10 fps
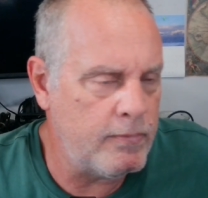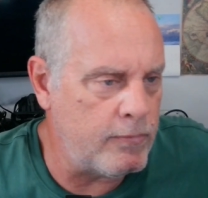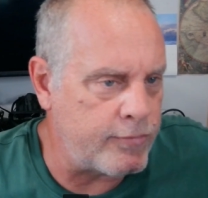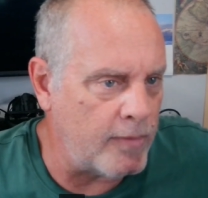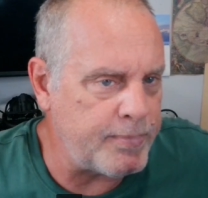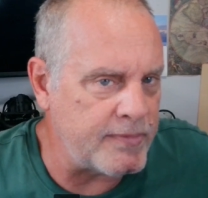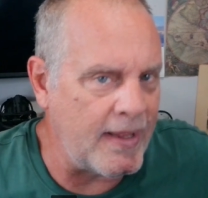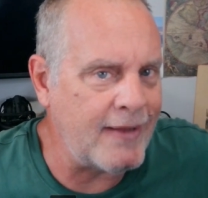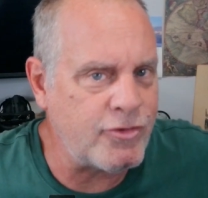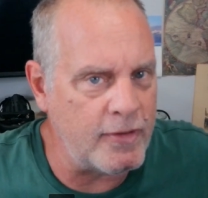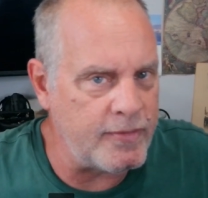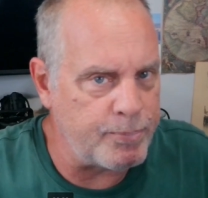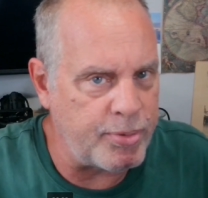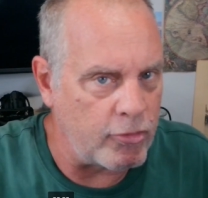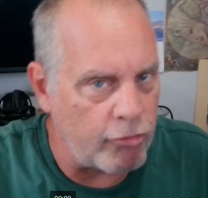Trump is actually the
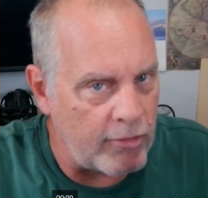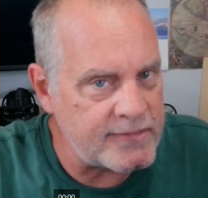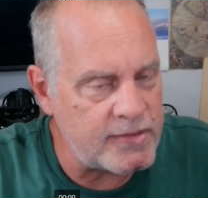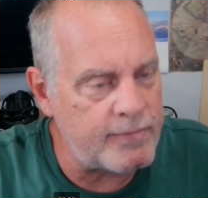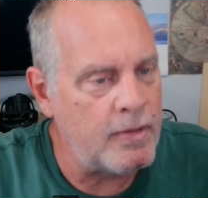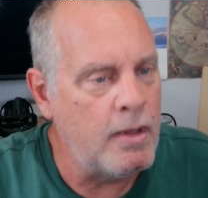progressive?